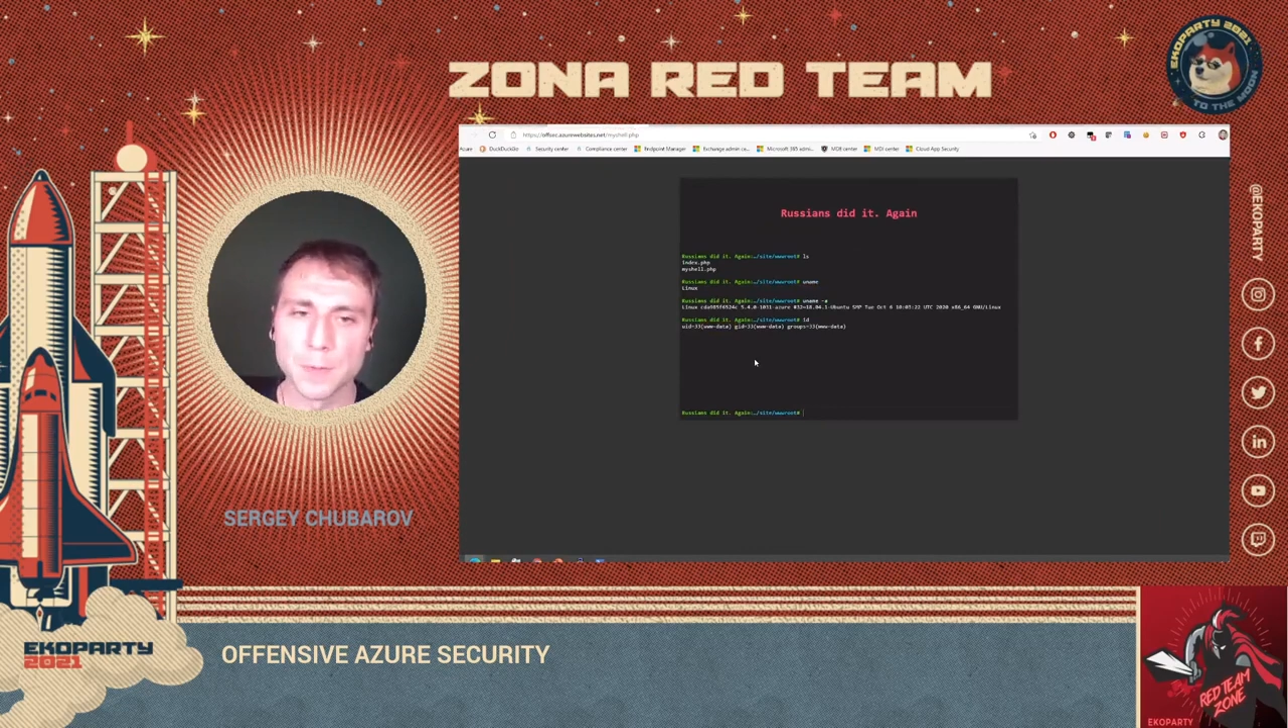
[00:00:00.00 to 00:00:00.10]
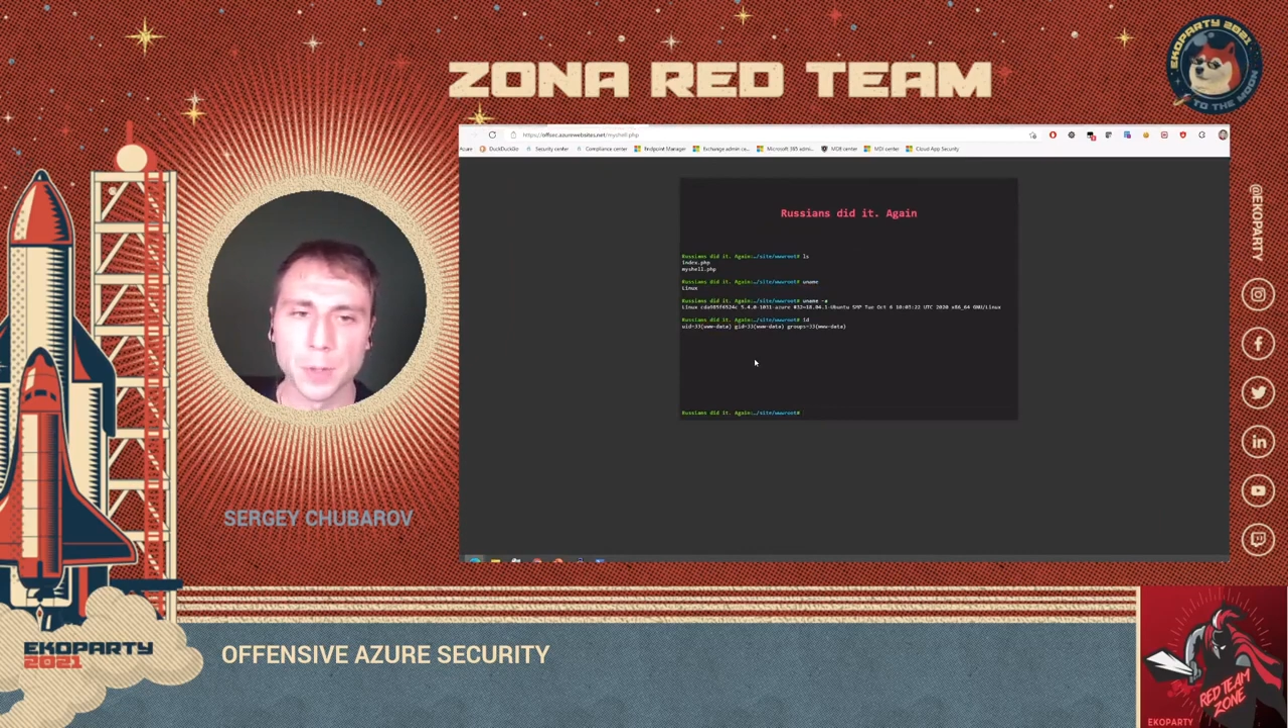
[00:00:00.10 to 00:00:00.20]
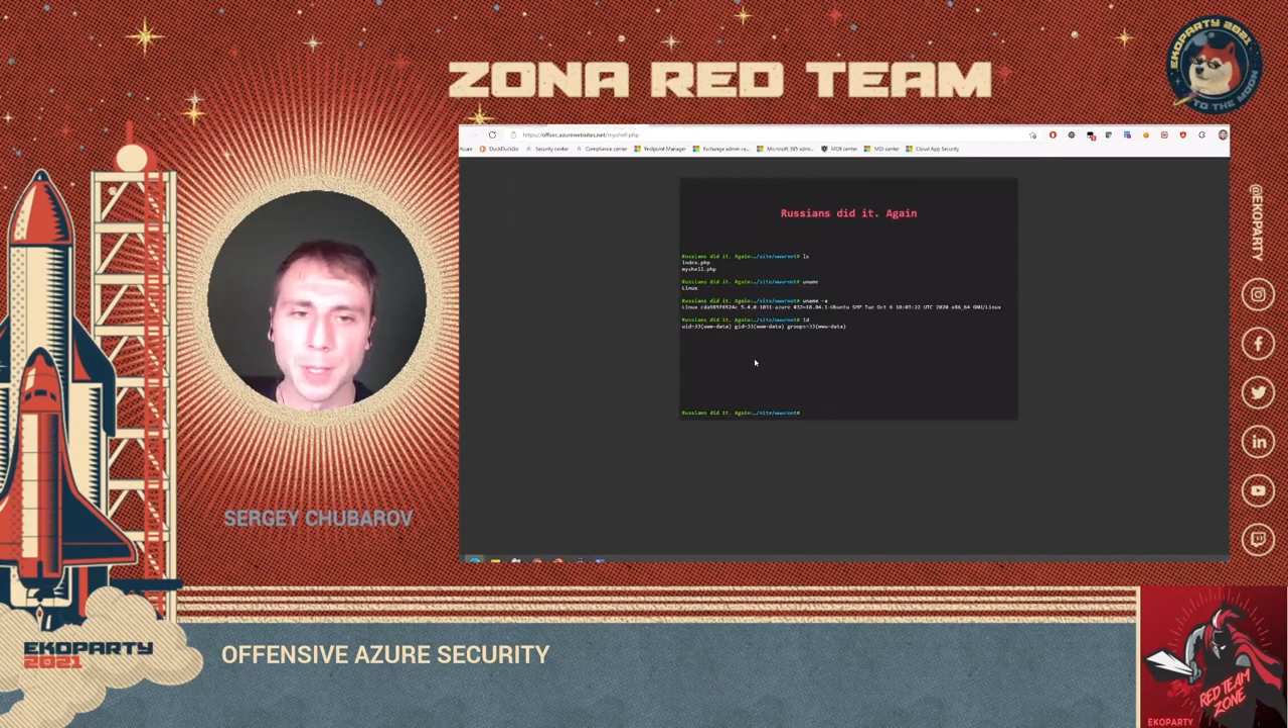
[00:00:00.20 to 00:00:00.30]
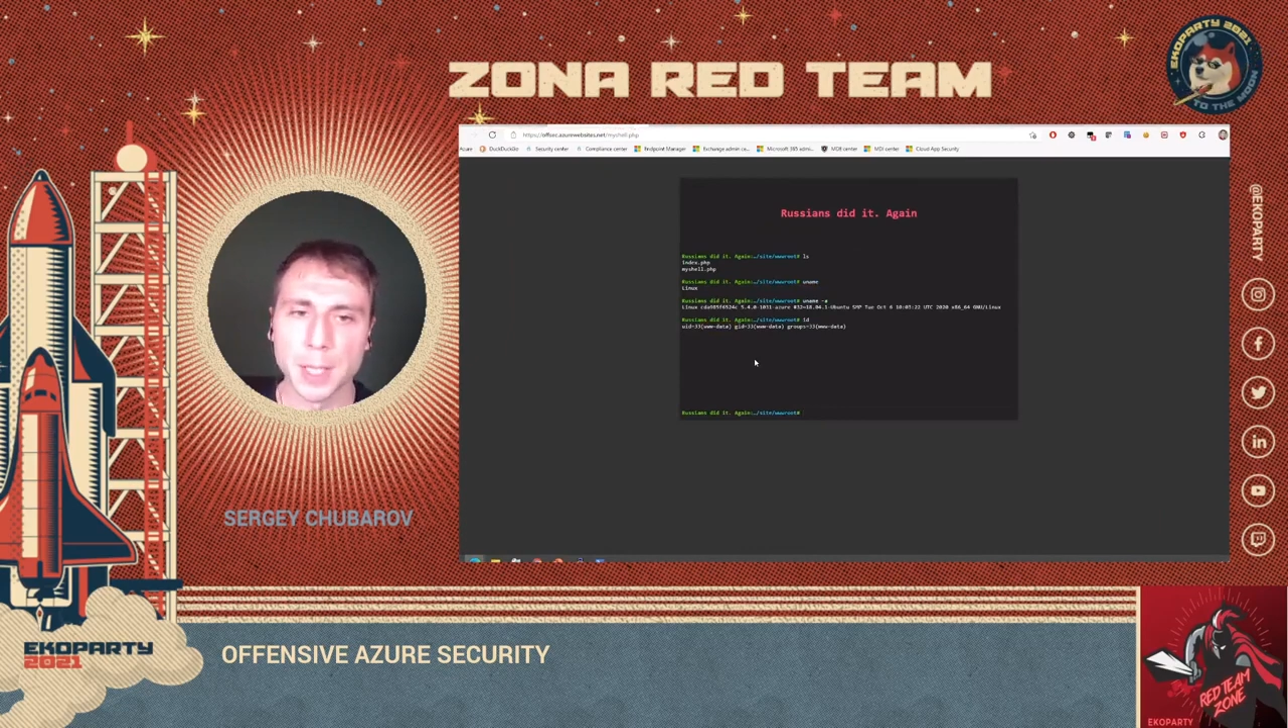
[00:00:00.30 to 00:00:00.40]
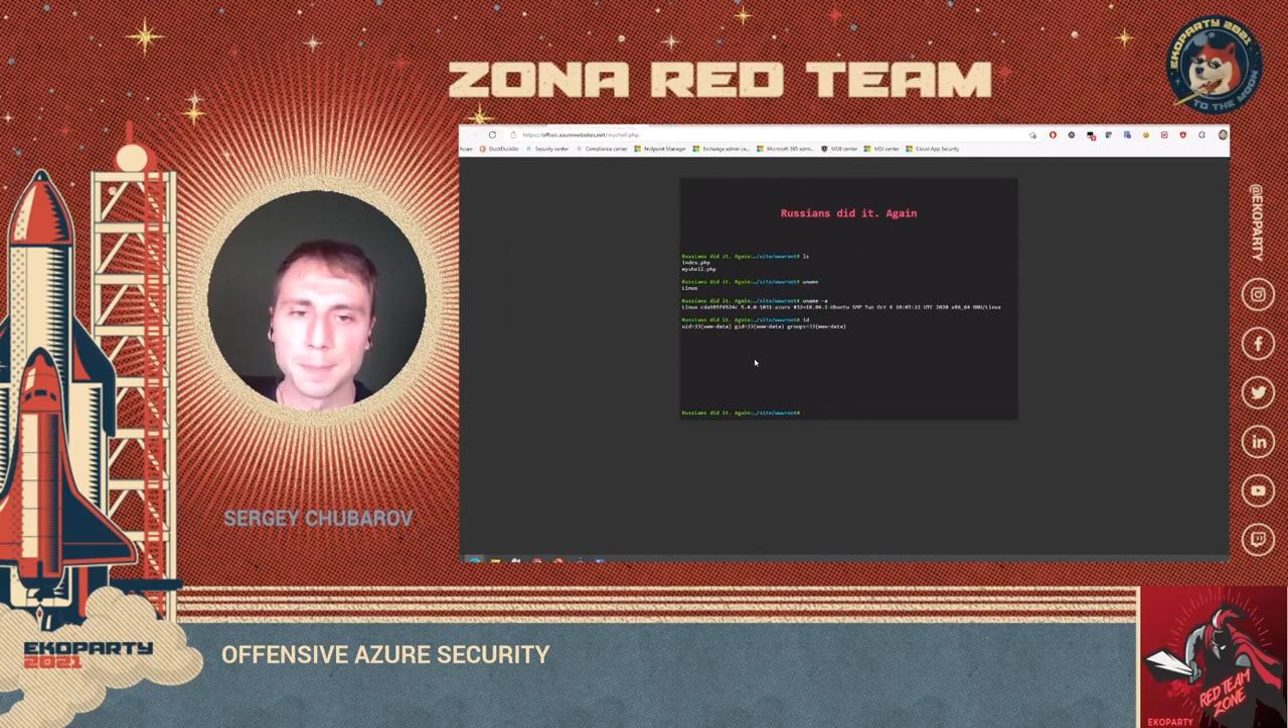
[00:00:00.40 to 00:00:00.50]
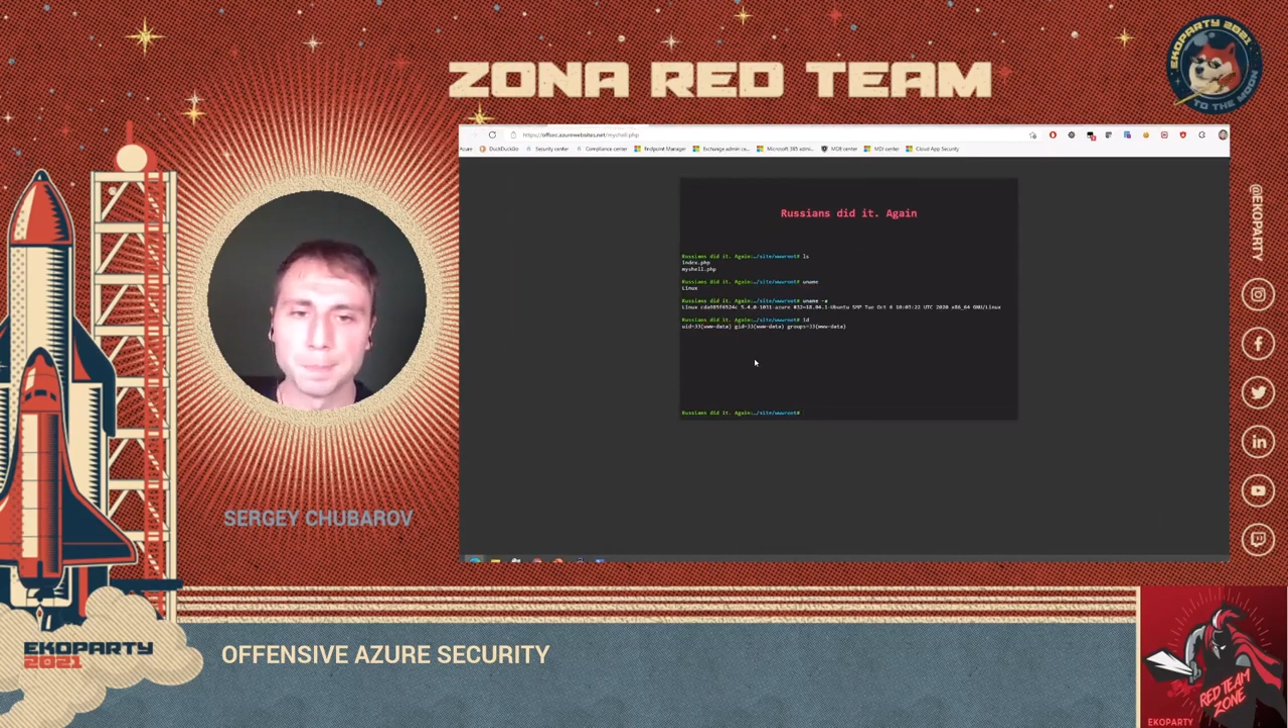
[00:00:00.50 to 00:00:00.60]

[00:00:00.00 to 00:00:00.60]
for that.